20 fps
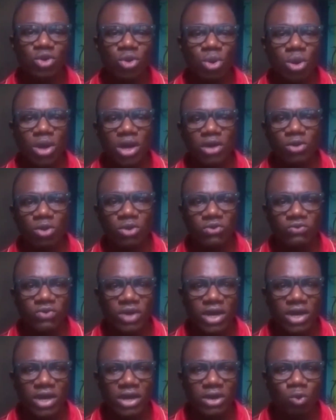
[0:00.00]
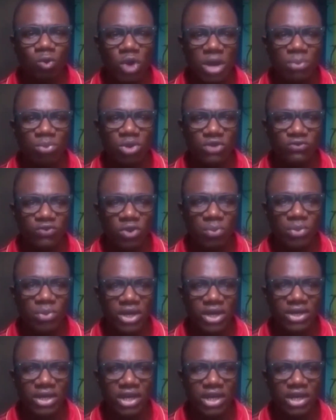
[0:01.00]
over 1.4
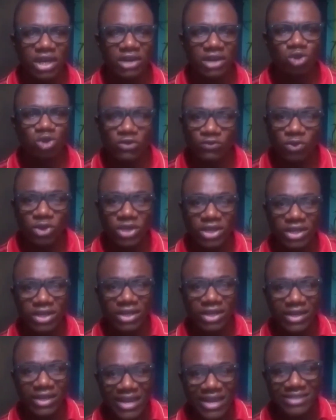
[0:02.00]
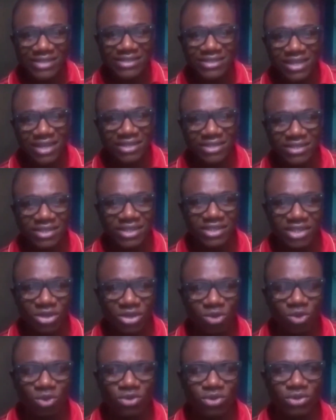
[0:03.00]
million just for the last 30 days
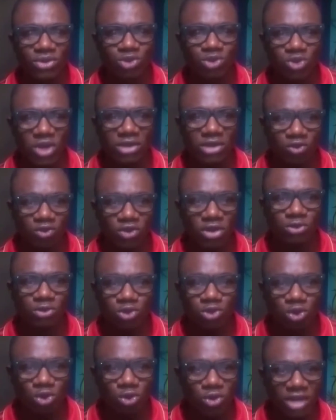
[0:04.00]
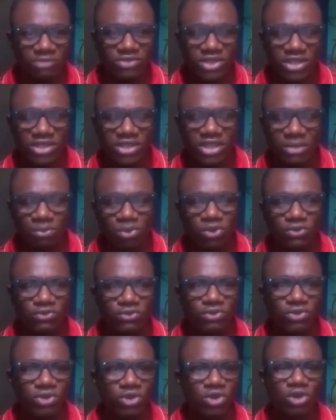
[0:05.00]
alone. So you have seen the
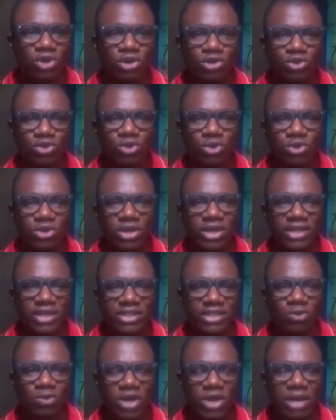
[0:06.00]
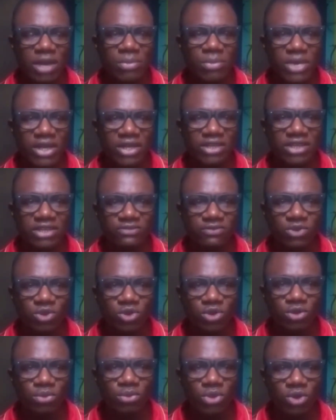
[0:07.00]
proof. So that's why I'm making this
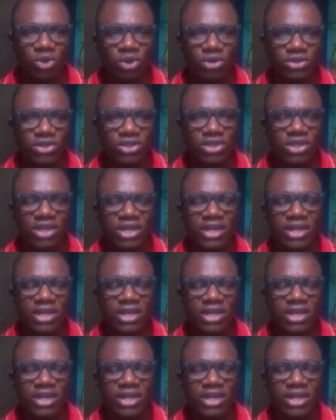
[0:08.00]
video, because